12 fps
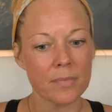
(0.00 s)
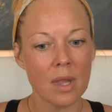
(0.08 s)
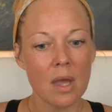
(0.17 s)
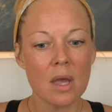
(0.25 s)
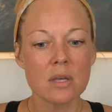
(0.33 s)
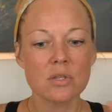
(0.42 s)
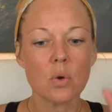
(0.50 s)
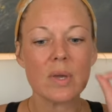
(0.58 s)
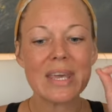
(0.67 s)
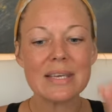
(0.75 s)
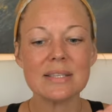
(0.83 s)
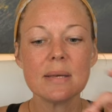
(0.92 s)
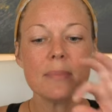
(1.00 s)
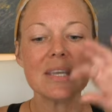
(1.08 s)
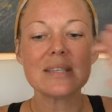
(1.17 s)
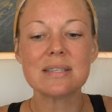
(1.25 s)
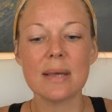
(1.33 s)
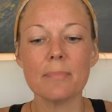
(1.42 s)
So easy
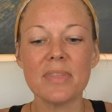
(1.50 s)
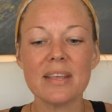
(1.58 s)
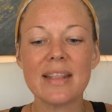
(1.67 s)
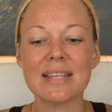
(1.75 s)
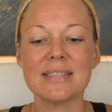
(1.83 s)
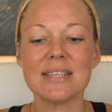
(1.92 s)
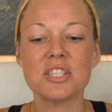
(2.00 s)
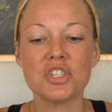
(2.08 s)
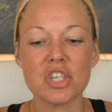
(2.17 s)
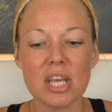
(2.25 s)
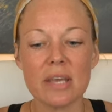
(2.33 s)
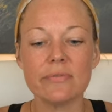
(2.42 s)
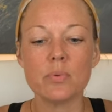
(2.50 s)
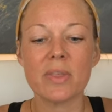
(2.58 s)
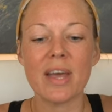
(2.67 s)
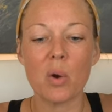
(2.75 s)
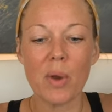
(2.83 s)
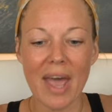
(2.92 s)
means something that's achieved
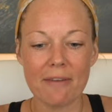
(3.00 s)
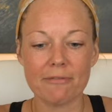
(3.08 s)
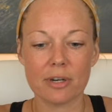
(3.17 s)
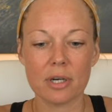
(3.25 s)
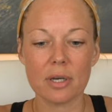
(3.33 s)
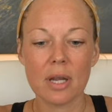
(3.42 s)
without effort.